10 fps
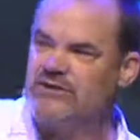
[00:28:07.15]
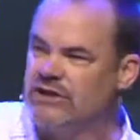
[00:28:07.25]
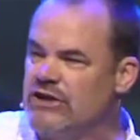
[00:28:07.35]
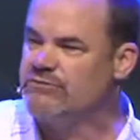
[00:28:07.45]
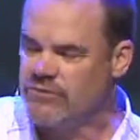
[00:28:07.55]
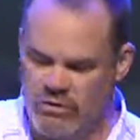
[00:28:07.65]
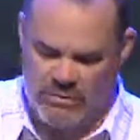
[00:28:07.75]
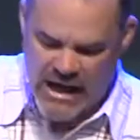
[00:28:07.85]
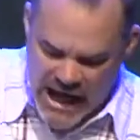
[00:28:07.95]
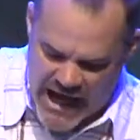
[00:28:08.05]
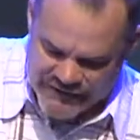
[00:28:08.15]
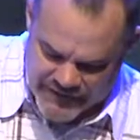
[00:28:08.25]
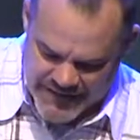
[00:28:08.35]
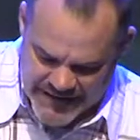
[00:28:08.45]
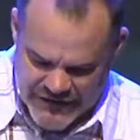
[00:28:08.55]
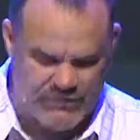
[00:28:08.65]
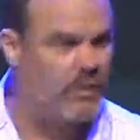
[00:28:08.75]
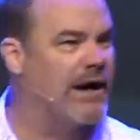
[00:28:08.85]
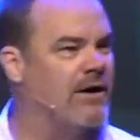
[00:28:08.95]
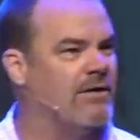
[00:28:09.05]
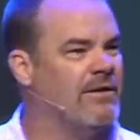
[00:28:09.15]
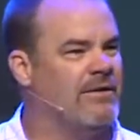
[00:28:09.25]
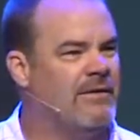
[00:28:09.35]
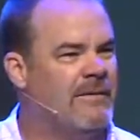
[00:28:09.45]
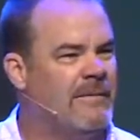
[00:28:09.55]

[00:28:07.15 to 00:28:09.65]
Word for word: of us in this room have to make as well.